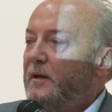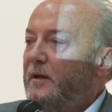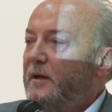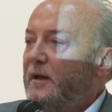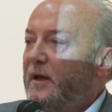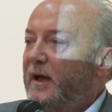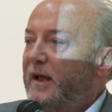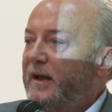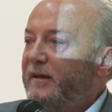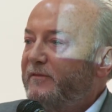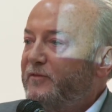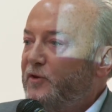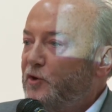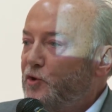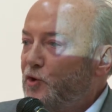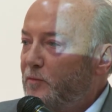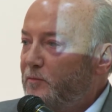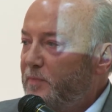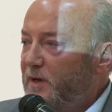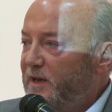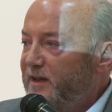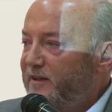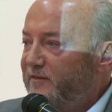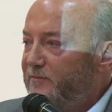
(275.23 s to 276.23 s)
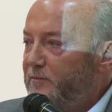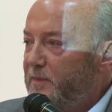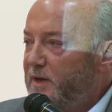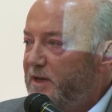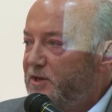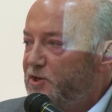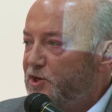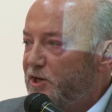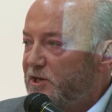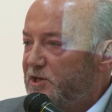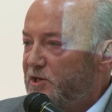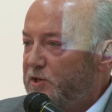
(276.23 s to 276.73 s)
And if you don't believe me,
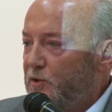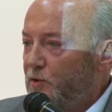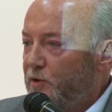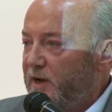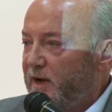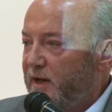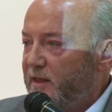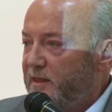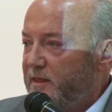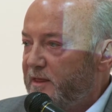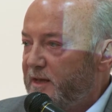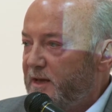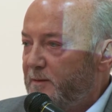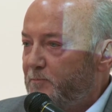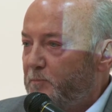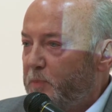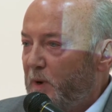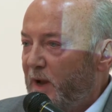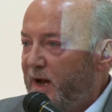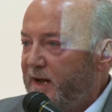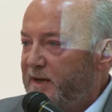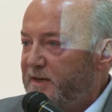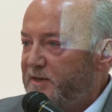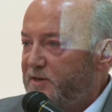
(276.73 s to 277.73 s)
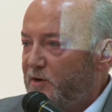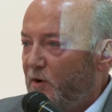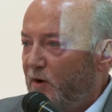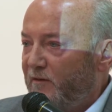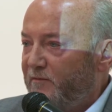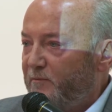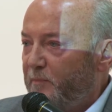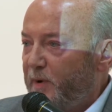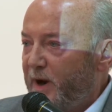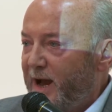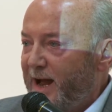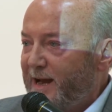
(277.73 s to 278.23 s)
just look at the plight
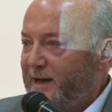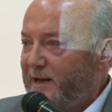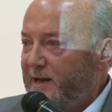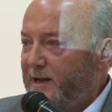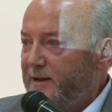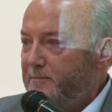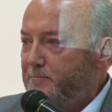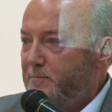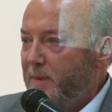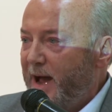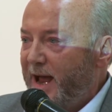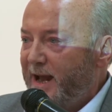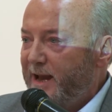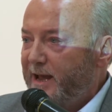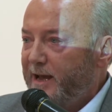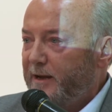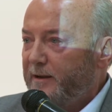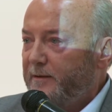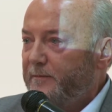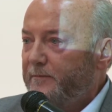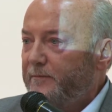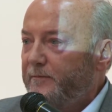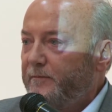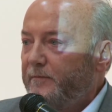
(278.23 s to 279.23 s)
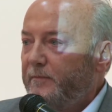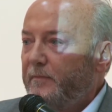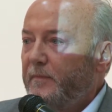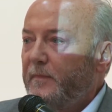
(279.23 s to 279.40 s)
of Bradley Manning,